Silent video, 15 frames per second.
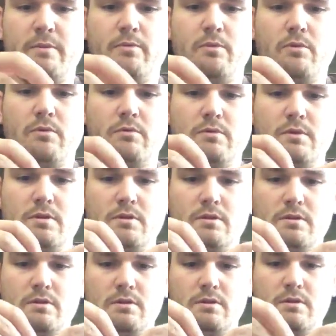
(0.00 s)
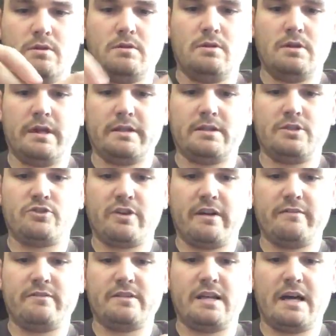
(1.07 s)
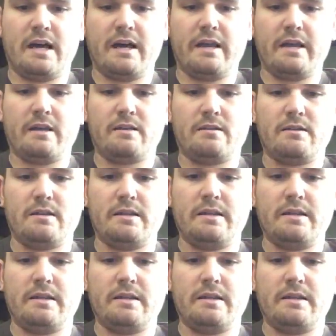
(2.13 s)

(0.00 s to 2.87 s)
people like to try tying.